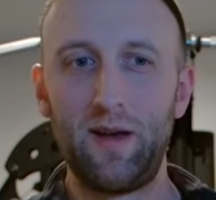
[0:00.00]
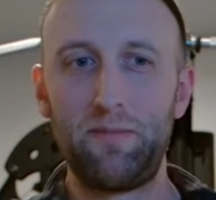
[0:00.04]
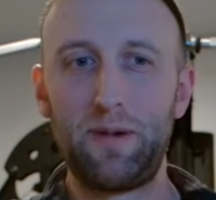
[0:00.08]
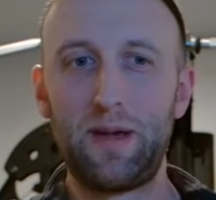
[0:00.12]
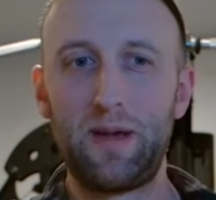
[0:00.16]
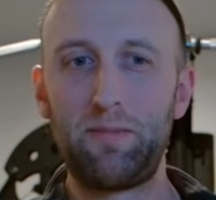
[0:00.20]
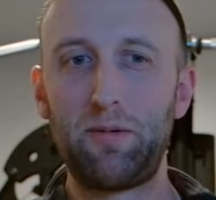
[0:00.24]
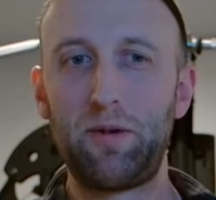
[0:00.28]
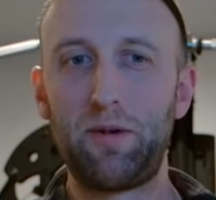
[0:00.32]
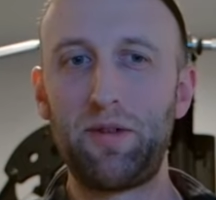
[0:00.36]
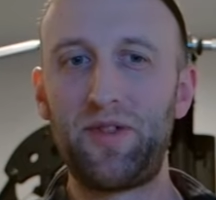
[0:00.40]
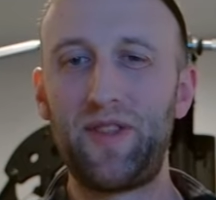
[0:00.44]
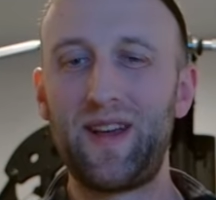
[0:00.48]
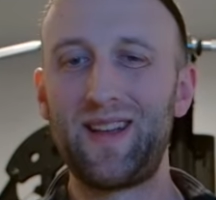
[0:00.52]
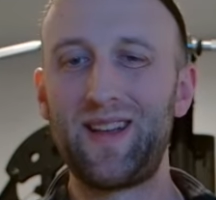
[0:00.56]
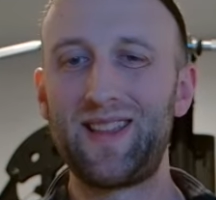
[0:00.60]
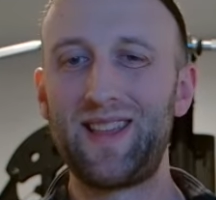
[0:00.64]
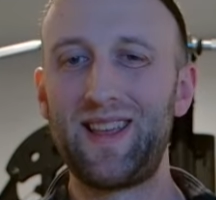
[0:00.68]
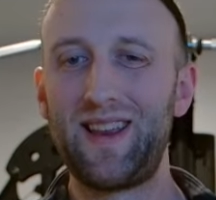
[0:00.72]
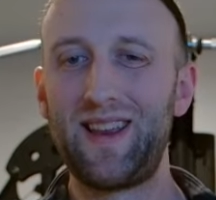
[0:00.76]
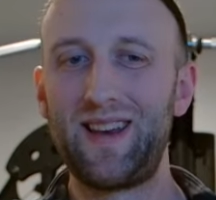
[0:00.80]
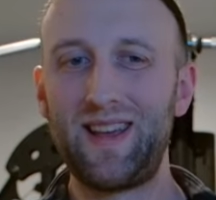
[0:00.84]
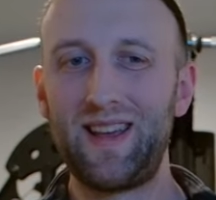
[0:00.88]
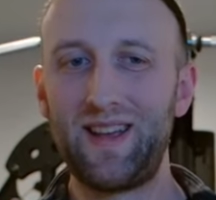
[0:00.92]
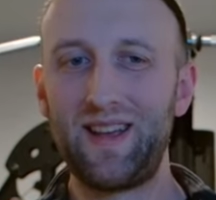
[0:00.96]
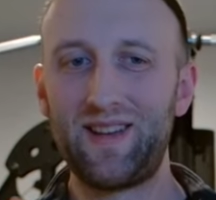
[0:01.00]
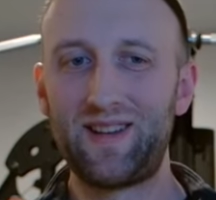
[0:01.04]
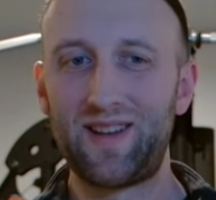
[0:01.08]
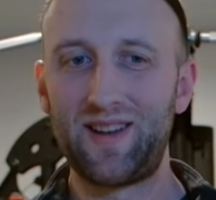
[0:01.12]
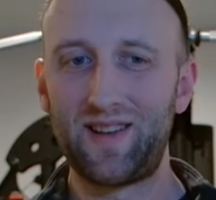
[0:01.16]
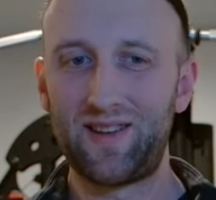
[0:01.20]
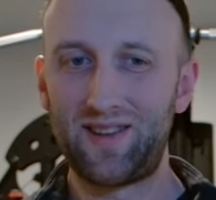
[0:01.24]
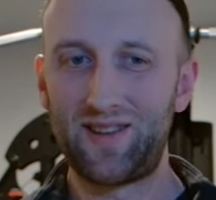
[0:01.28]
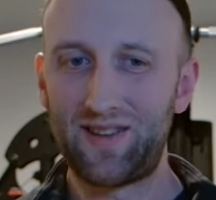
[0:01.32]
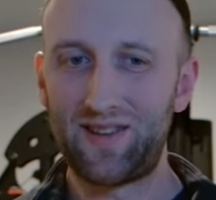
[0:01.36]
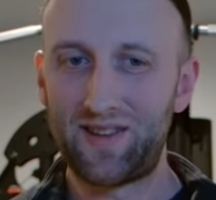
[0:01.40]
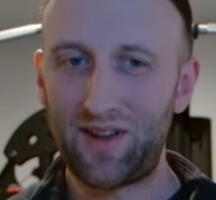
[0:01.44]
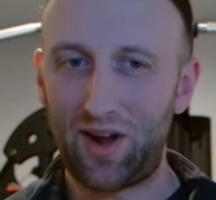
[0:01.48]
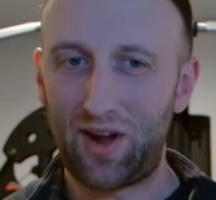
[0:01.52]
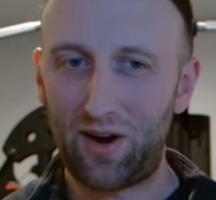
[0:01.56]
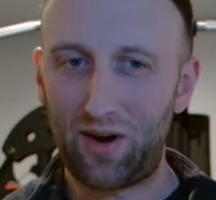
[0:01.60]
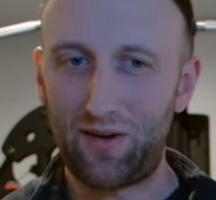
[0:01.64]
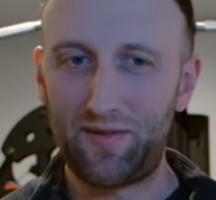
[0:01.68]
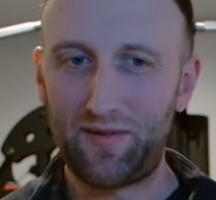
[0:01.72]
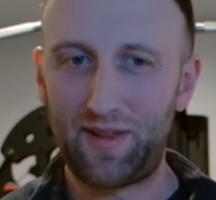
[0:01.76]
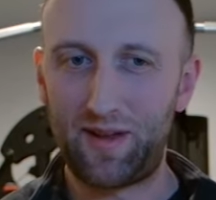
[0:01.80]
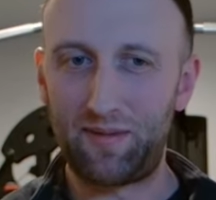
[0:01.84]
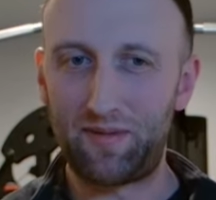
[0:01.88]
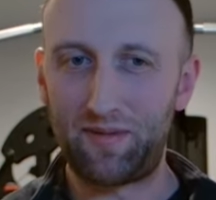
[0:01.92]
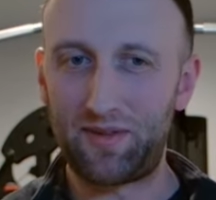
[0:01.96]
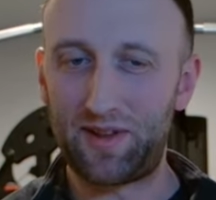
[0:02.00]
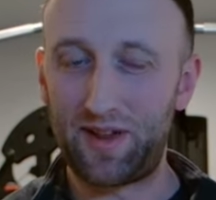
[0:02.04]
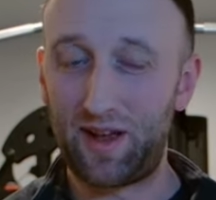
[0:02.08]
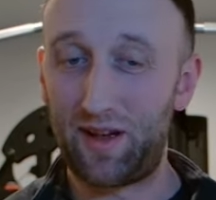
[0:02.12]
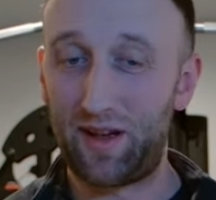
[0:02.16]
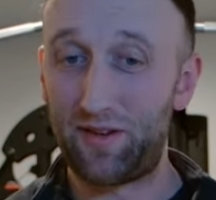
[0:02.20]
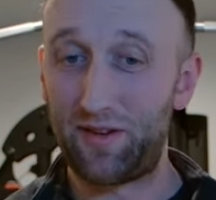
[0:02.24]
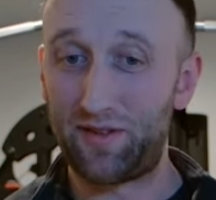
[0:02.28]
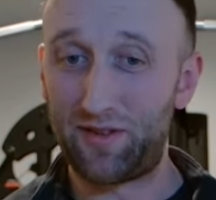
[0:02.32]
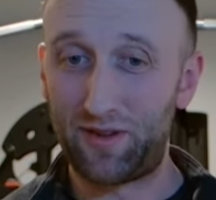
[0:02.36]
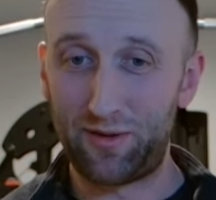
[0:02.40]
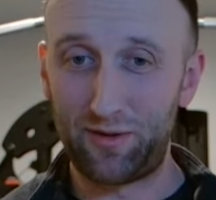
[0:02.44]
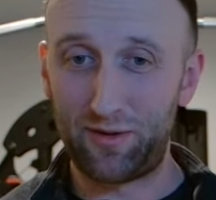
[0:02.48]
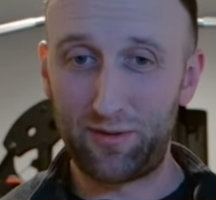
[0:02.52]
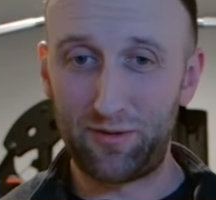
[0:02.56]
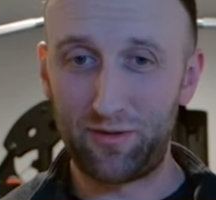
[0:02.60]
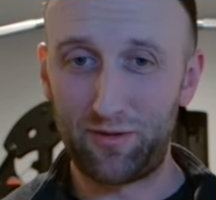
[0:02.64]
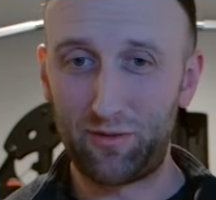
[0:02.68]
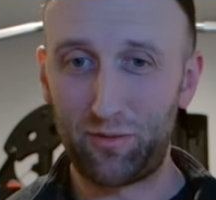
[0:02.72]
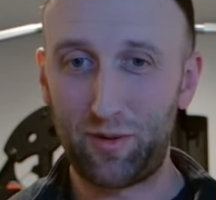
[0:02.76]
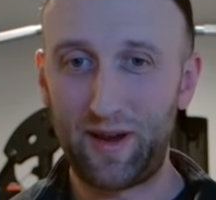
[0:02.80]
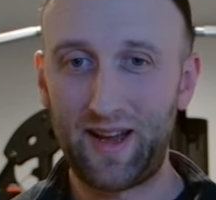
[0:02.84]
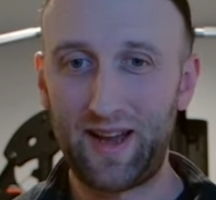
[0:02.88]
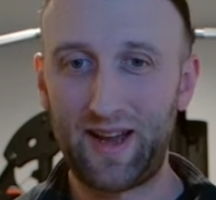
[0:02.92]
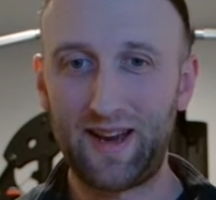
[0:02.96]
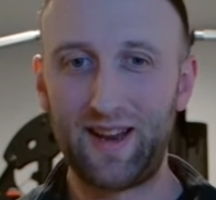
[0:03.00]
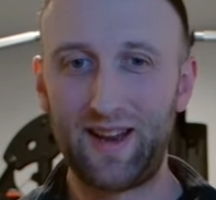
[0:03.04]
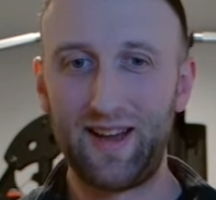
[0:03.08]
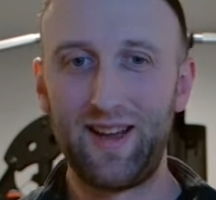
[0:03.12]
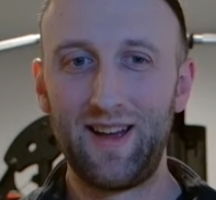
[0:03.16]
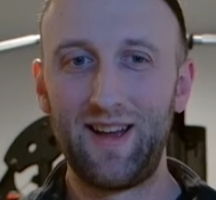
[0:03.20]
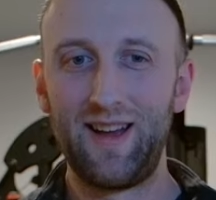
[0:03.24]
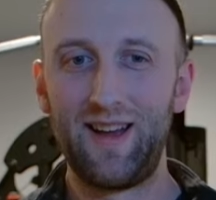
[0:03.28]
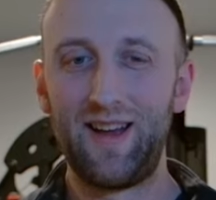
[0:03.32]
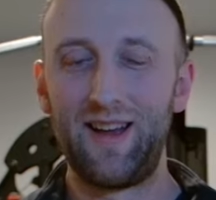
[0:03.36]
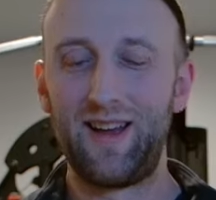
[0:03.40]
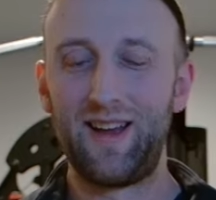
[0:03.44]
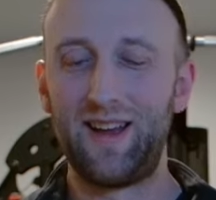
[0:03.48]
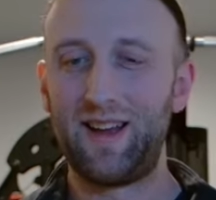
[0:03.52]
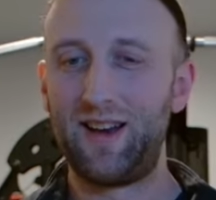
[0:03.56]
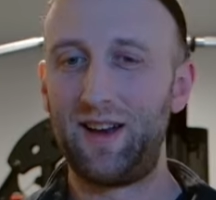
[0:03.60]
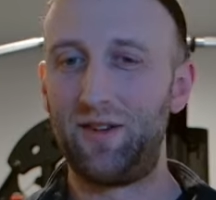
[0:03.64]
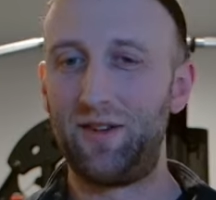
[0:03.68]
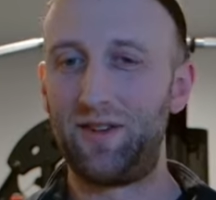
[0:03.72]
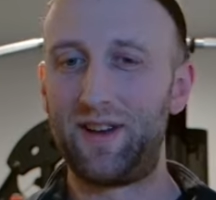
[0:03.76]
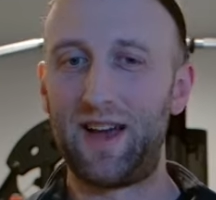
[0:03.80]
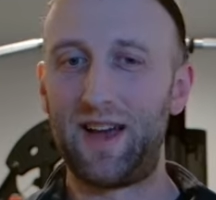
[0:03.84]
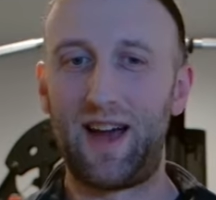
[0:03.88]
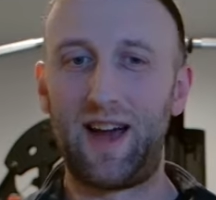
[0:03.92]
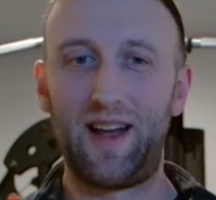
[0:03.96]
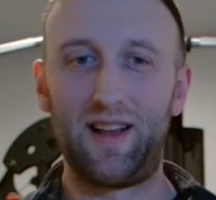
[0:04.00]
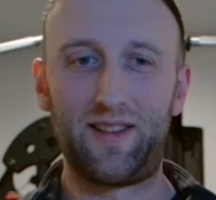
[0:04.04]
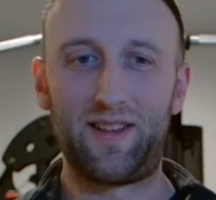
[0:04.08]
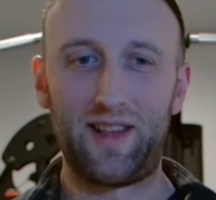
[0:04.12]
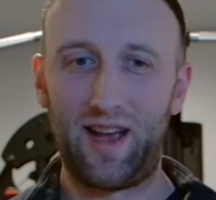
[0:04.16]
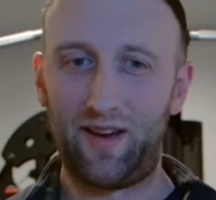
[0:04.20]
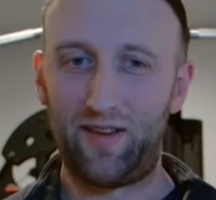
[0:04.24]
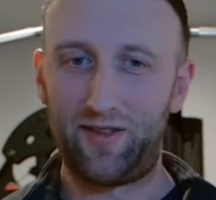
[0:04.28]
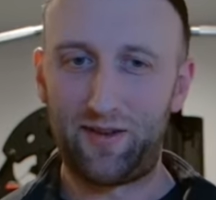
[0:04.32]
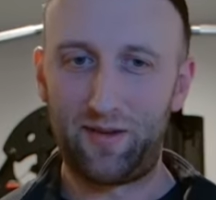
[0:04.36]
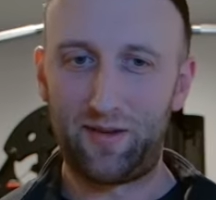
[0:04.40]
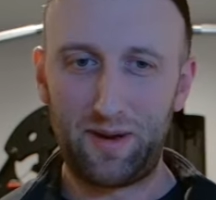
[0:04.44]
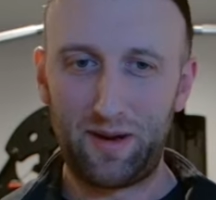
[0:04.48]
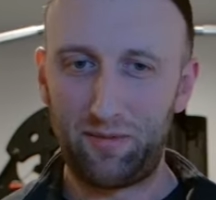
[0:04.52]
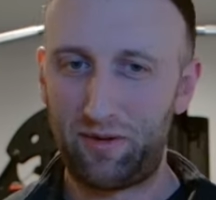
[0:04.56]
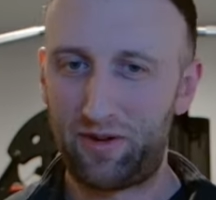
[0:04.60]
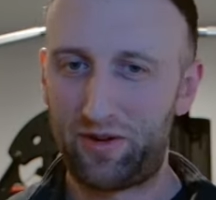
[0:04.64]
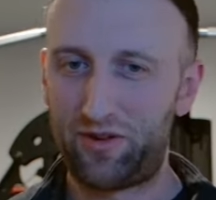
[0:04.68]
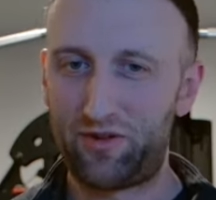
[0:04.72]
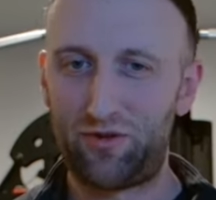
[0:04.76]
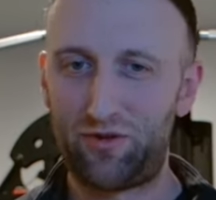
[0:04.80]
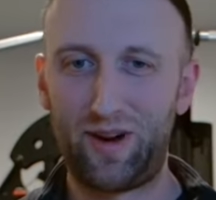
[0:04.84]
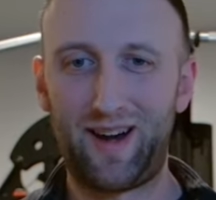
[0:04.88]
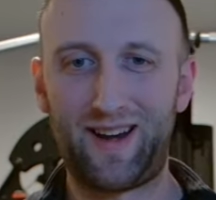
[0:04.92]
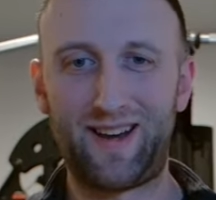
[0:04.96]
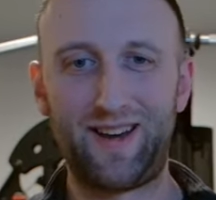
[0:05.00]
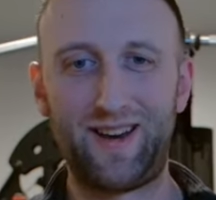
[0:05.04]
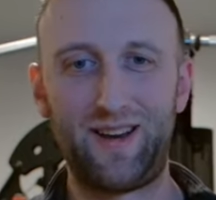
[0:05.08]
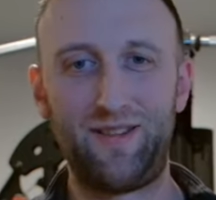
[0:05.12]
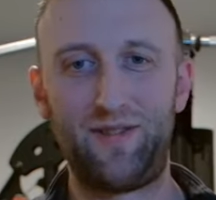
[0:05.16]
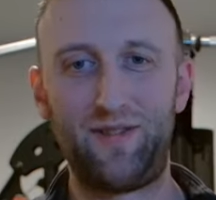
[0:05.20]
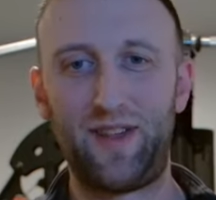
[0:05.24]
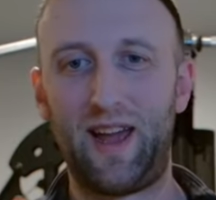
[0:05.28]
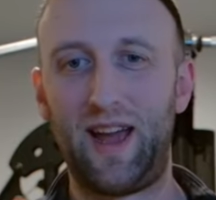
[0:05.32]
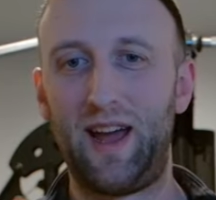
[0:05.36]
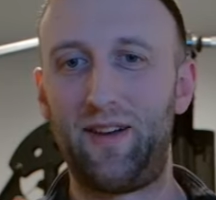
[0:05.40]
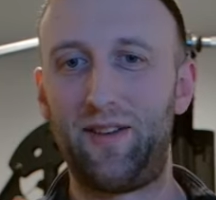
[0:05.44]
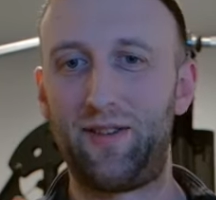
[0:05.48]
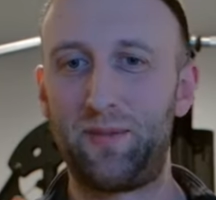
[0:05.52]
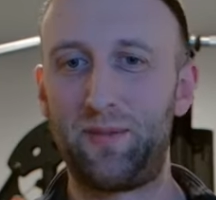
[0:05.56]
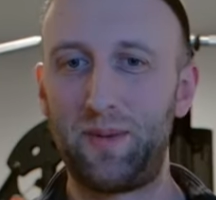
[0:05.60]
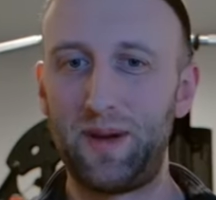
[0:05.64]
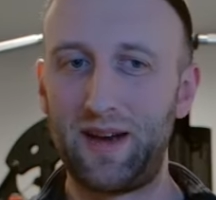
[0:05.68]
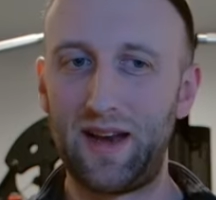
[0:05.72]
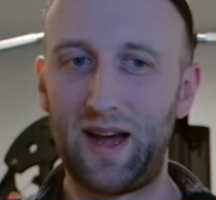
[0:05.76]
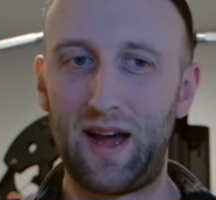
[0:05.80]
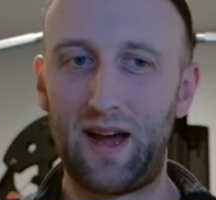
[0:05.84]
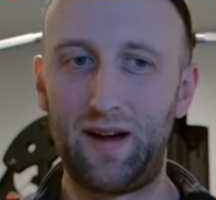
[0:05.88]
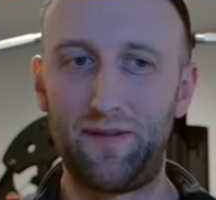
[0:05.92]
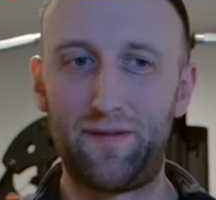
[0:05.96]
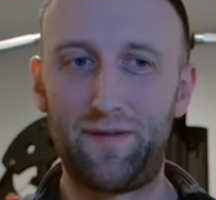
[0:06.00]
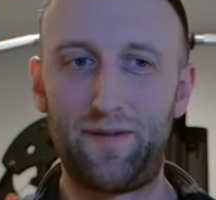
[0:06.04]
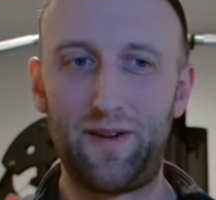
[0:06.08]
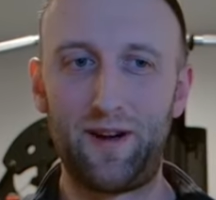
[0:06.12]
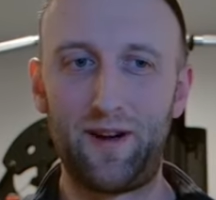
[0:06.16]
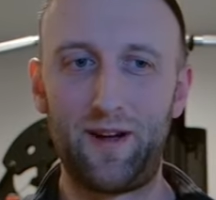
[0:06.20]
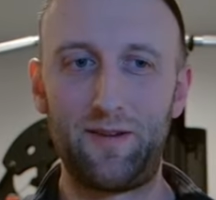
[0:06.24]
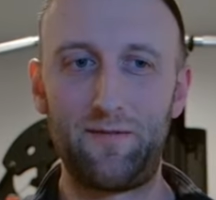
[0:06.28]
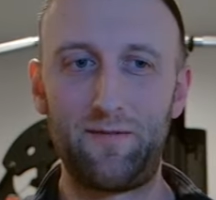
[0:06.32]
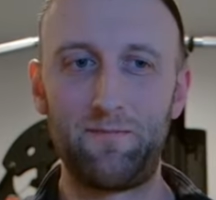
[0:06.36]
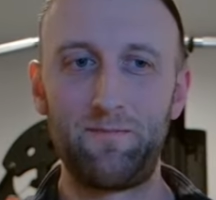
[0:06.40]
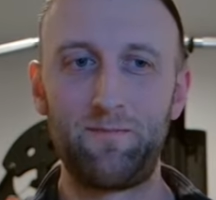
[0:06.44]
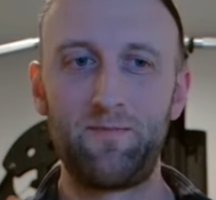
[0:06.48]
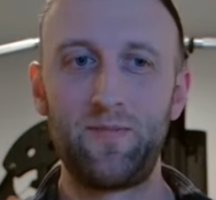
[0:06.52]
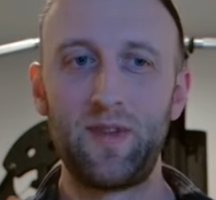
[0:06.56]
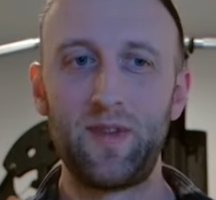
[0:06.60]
People think they need to starve themselves to lose weight. You know, diets have to be restrictive. They have to be not fun.